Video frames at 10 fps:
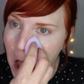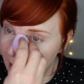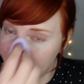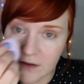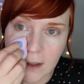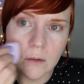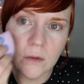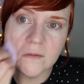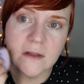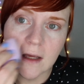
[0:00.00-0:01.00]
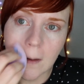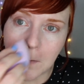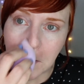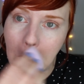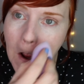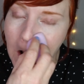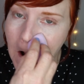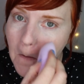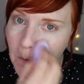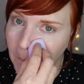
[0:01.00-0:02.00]
And take what's left
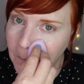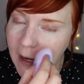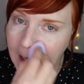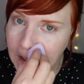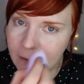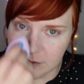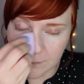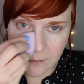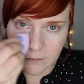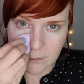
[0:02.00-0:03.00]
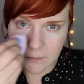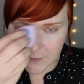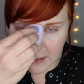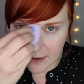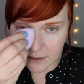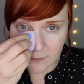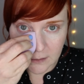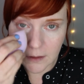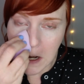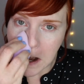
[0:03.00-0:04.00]
on the sponge and
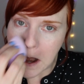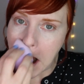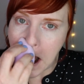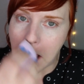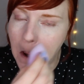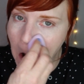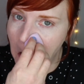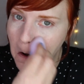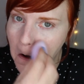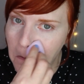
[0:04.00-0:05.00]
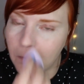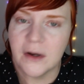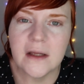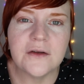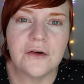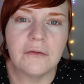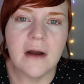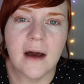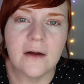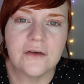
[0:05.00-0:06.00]
bring it
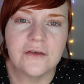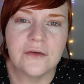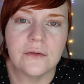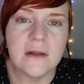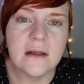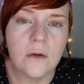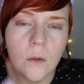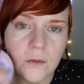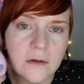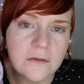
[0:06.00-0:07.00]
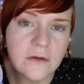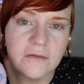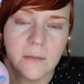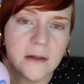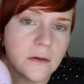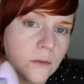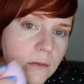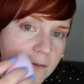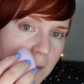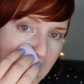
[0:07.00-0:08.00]
round to the corners of my
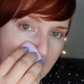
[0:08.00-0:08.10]
nose.